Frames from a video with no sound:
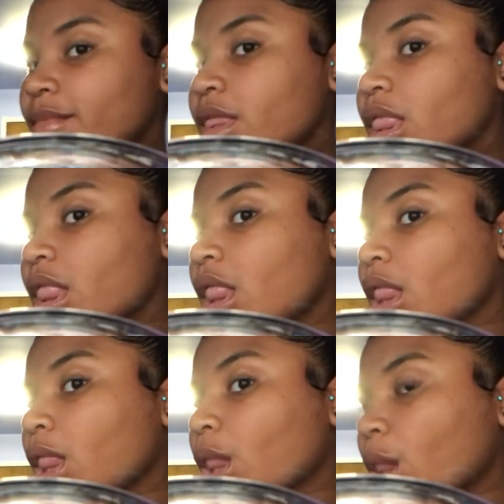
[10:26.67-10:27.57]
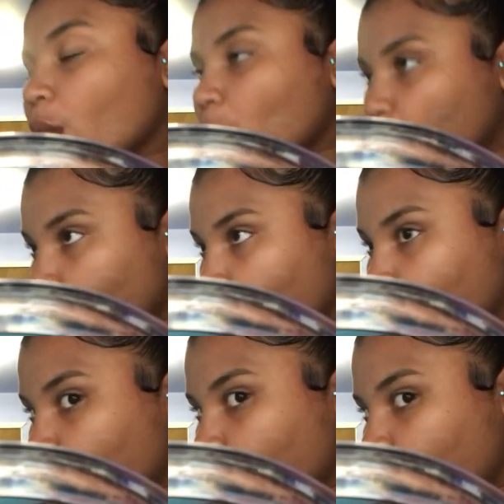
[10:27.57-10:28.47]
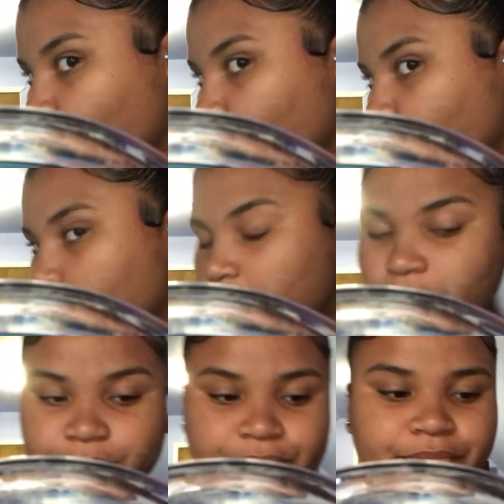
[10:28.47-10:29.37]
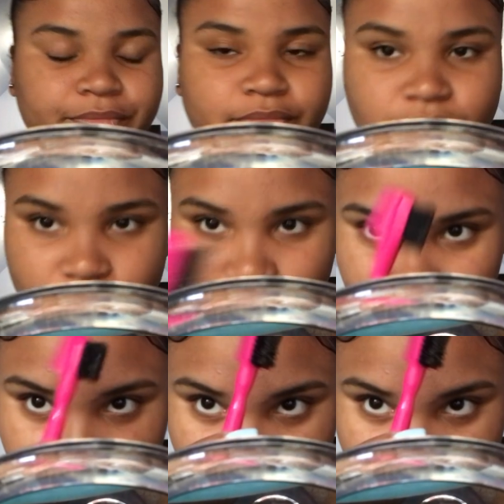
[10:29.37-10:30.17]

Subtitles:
Oh yeah, I forgot about that